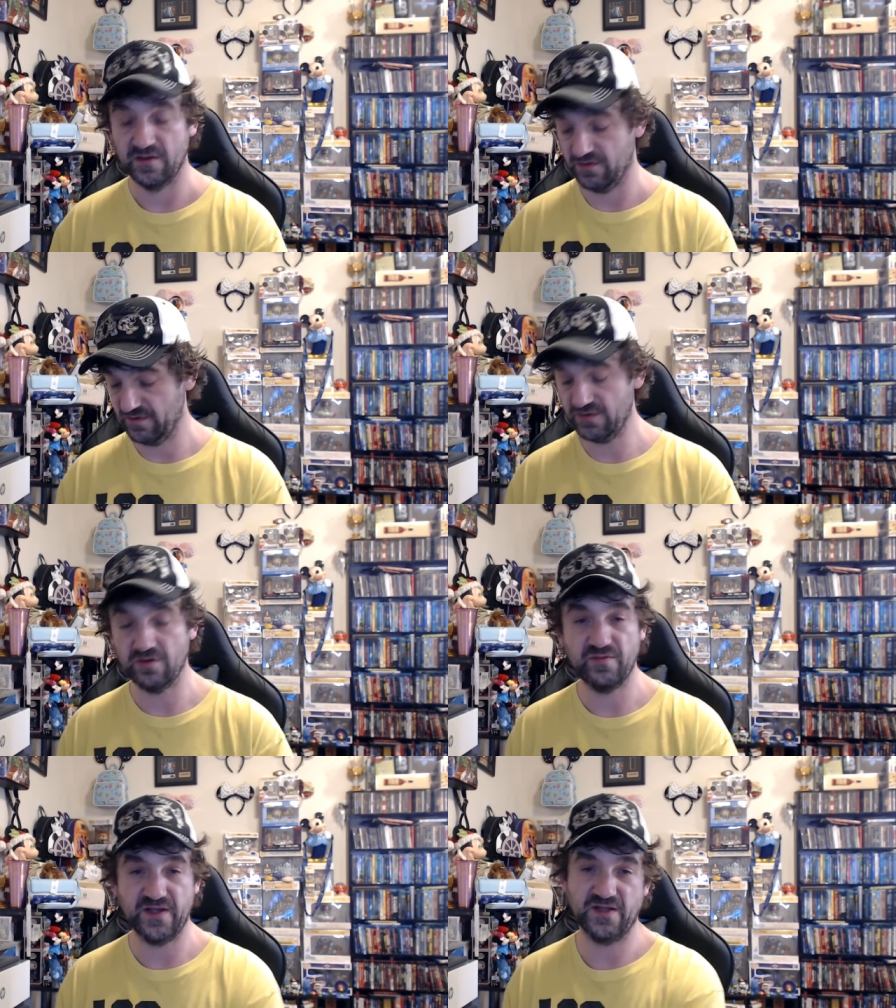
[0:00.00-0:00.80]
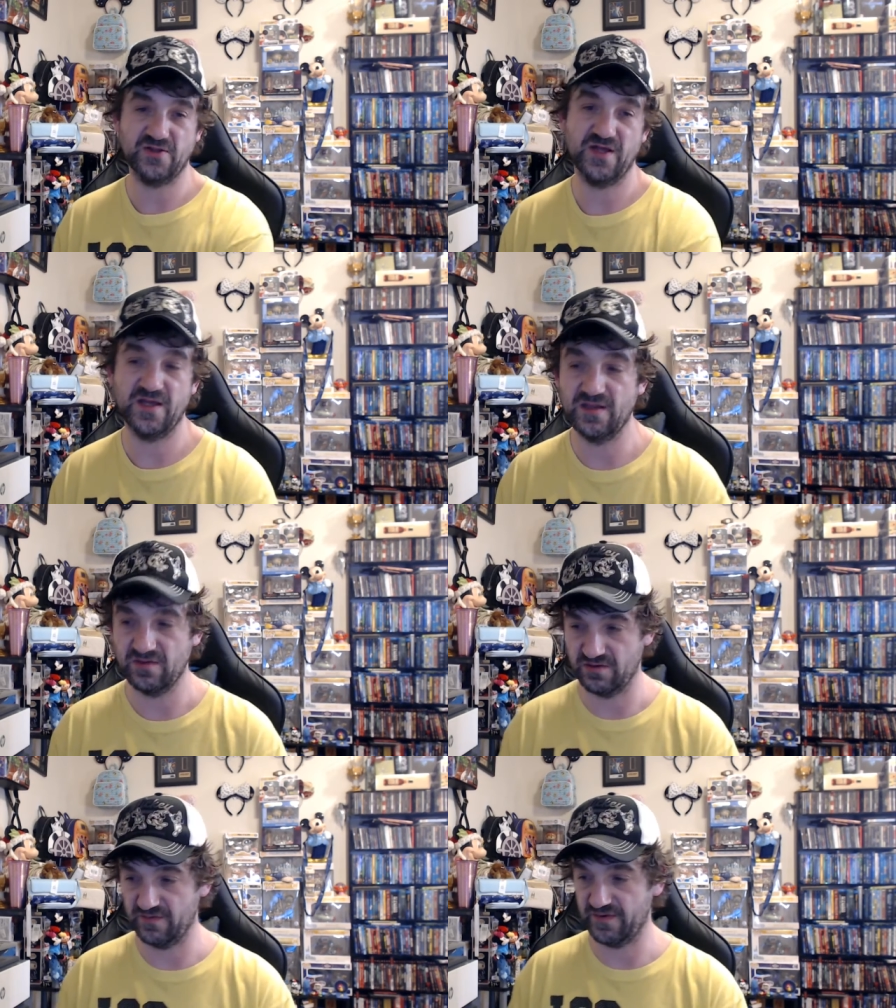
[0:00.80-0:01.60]
So let's hope we get chase
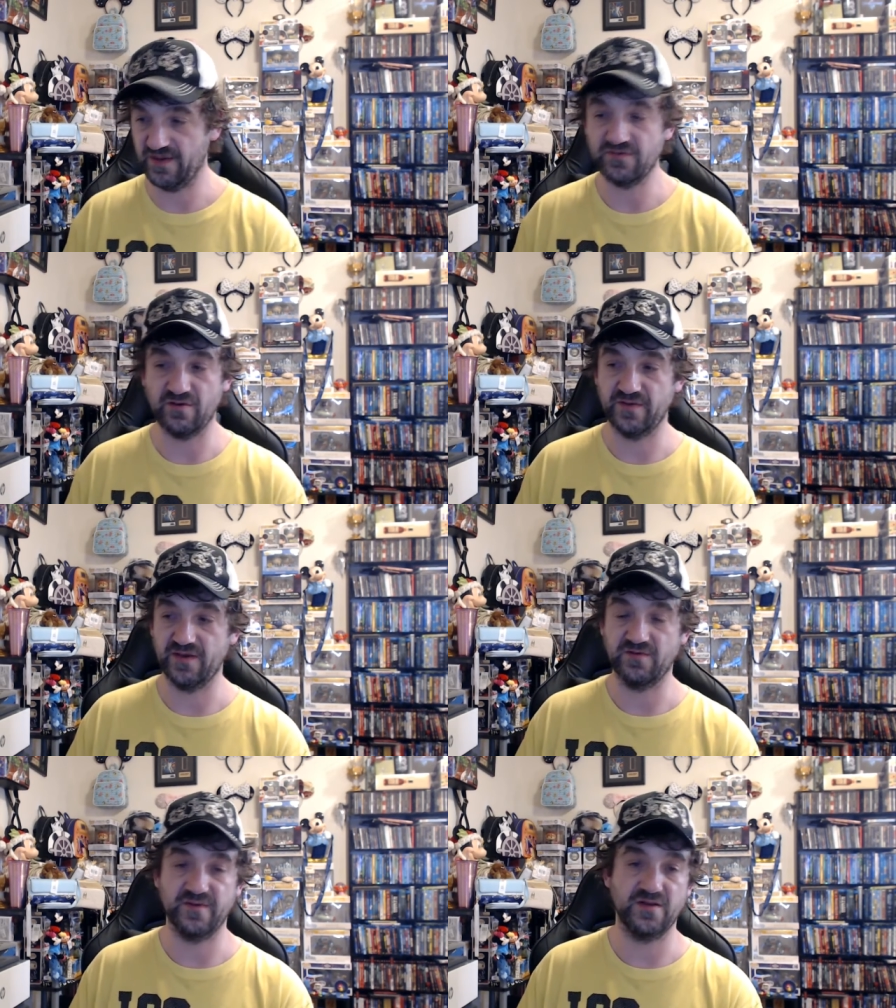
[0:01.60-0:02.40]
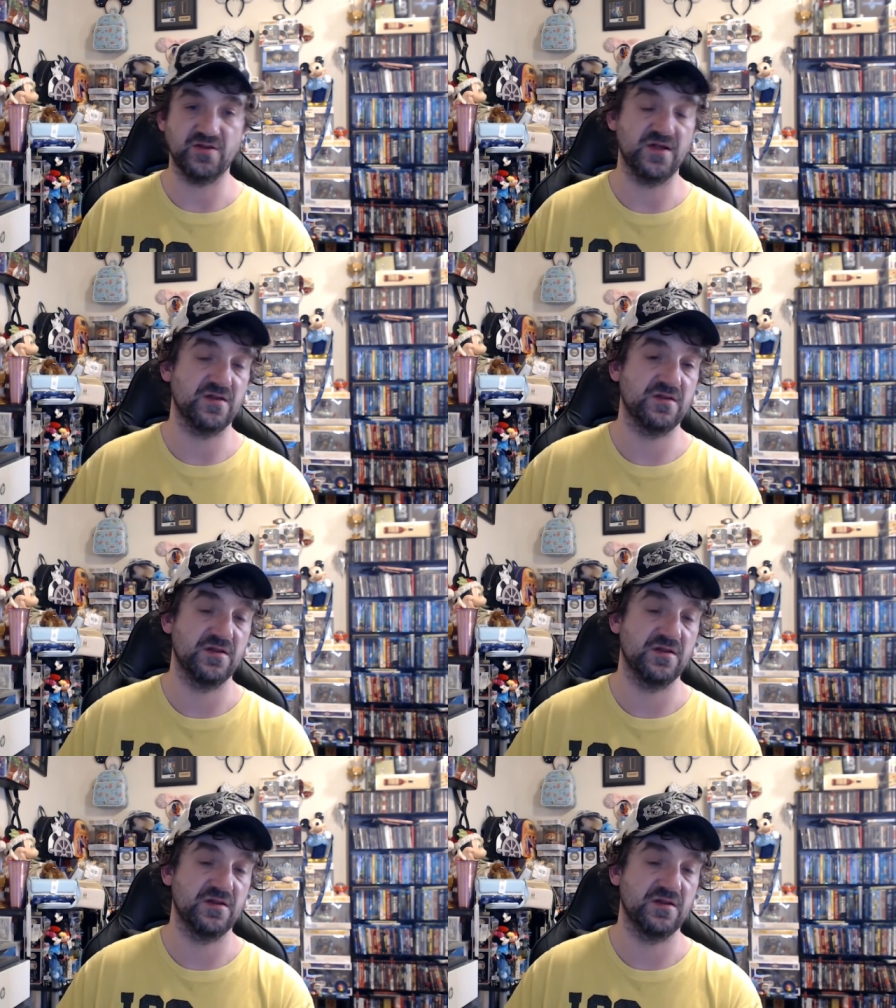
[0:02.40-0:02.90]
or something. I was hoping that we're gonna chase.